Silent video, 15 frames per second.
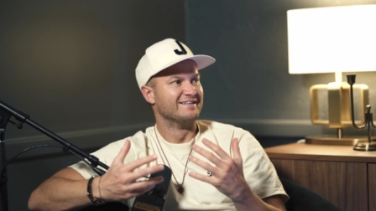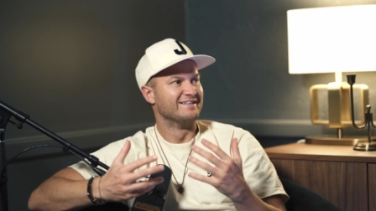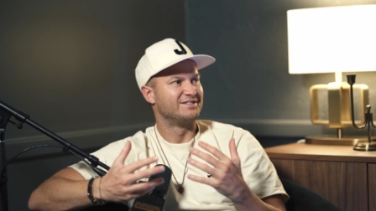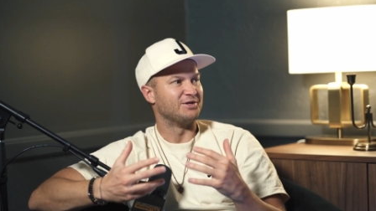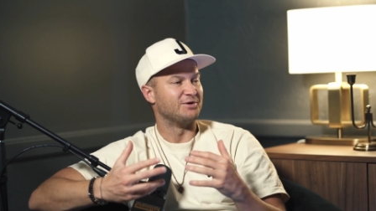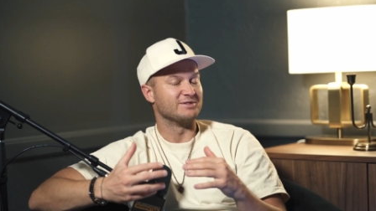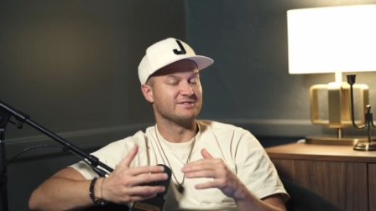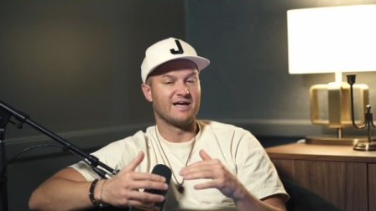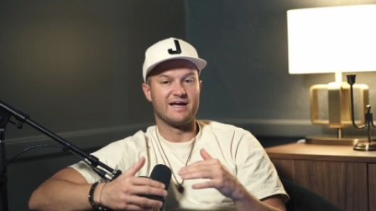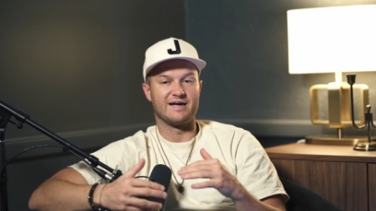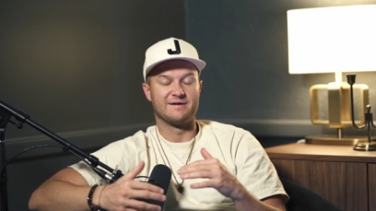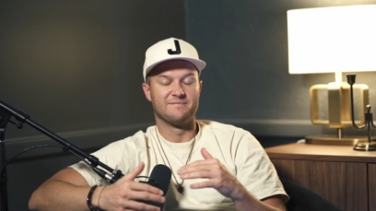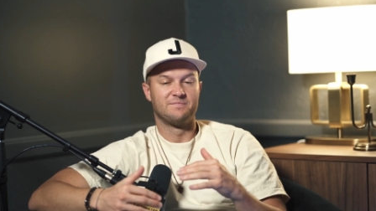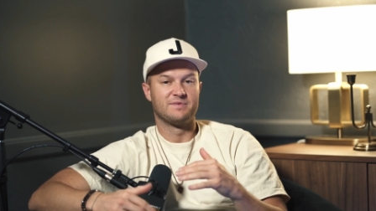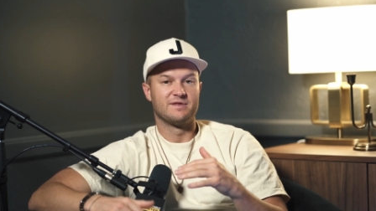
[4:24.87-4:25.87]
So it's
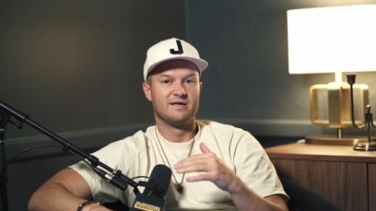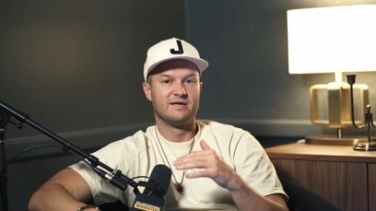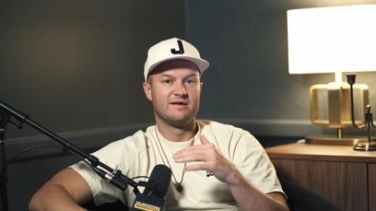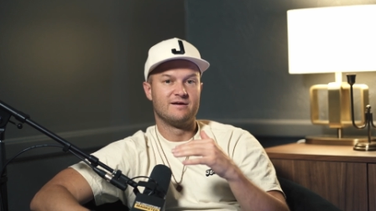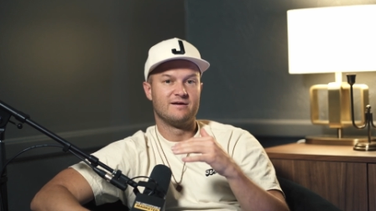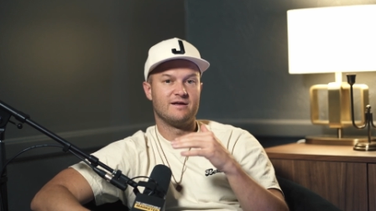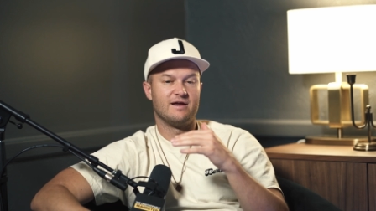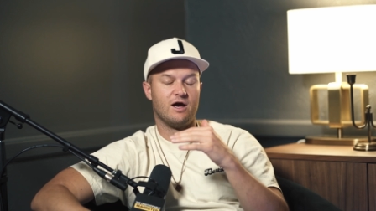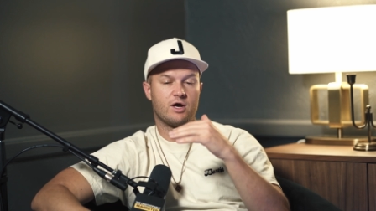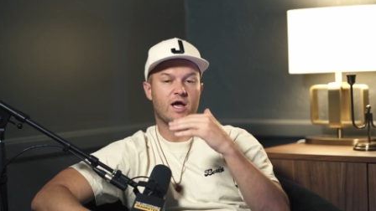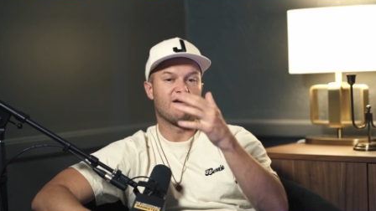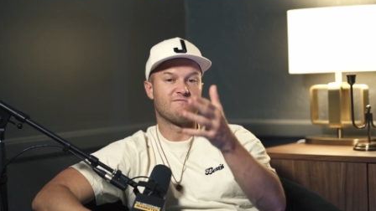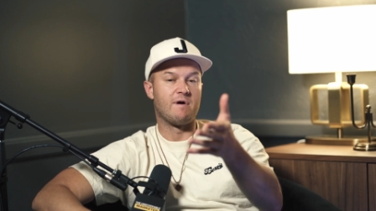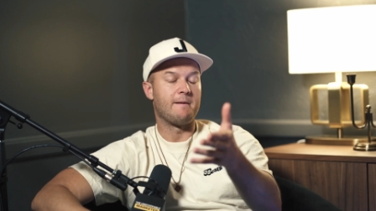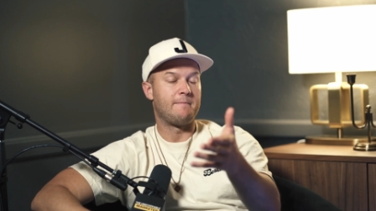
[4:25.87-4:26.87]
like,
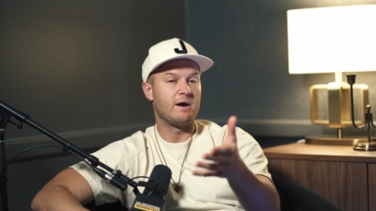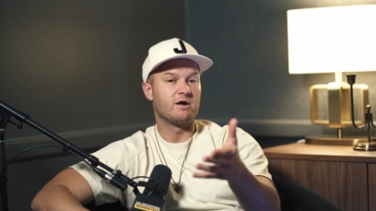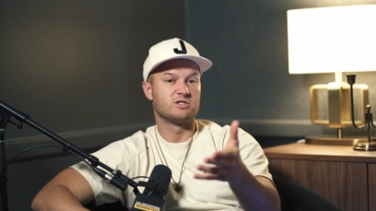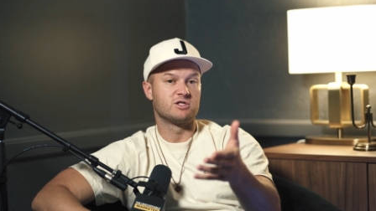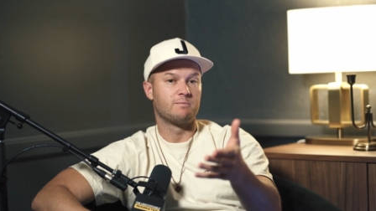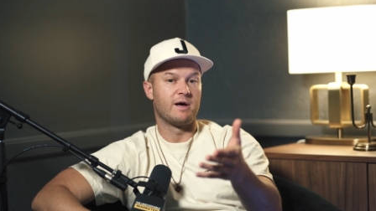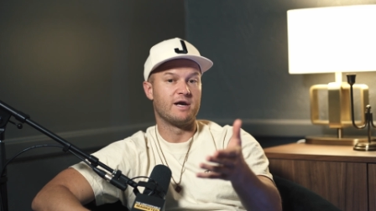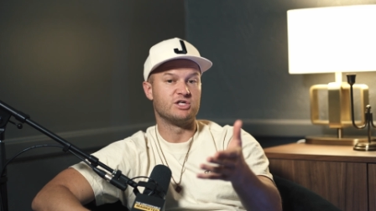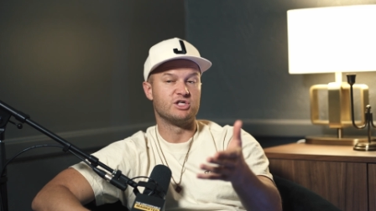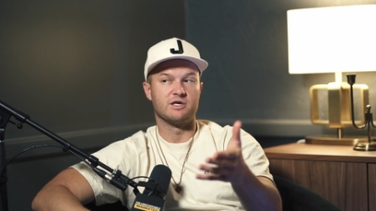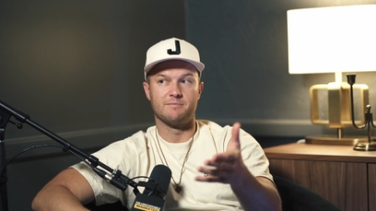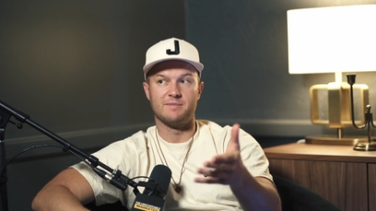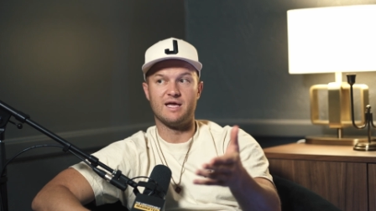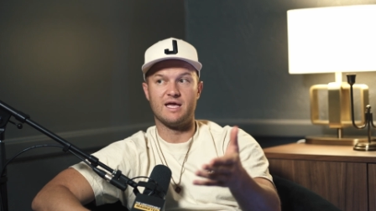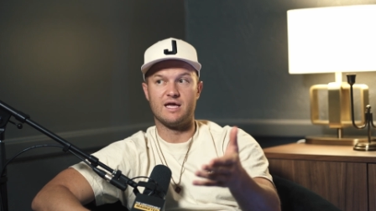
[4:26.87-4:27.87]
okay, if my parents are
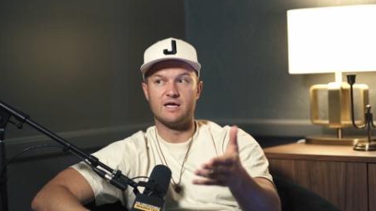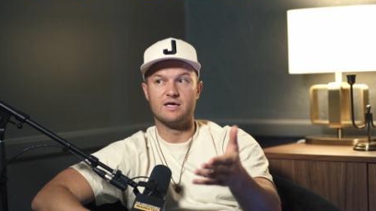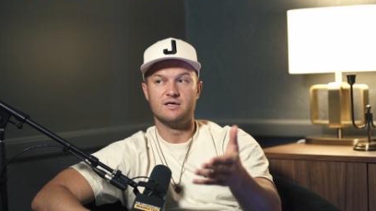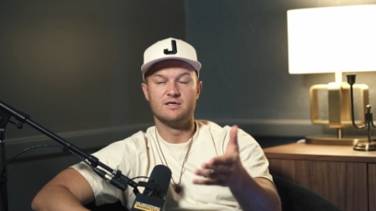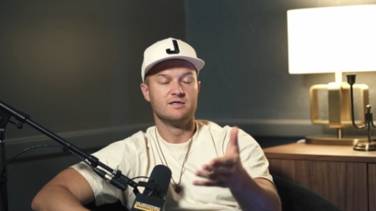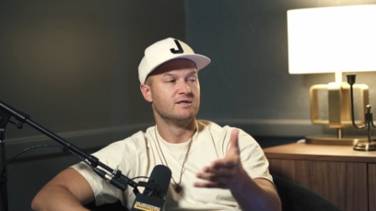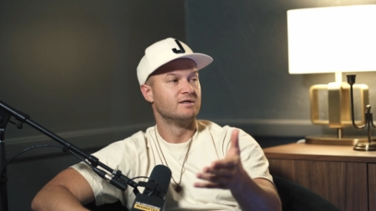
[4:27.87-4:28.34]
punishing me,